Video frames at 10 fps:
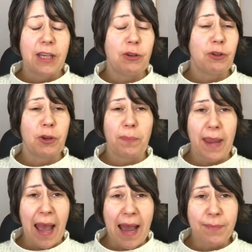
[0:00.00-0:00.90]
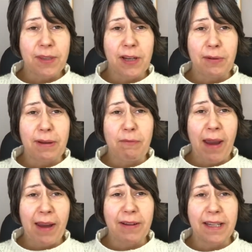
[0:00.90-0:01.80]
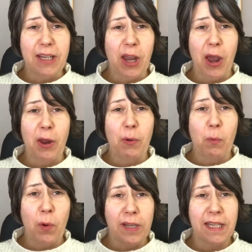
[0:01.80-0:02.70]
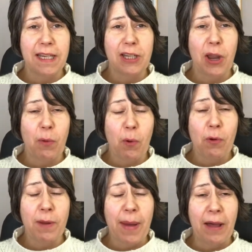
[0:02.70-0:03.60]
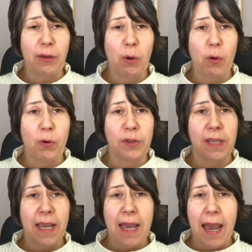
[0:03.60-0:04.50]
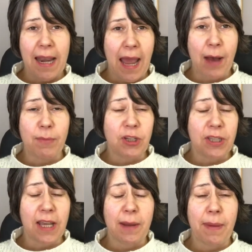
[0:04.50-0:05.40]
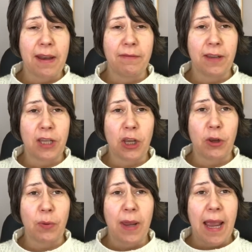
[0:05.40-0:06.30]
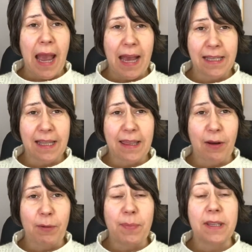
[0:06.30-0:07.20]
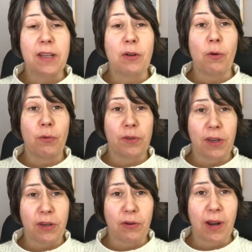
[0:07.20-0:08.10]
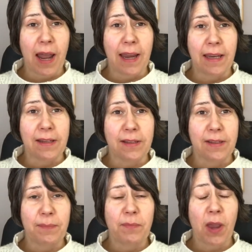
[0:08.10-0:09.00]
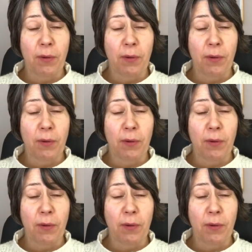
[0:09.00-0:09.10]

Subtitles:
You should be absolutely raring to go, wanting to know all about the course and how much it's going to benefit you as a therapist and also your clients.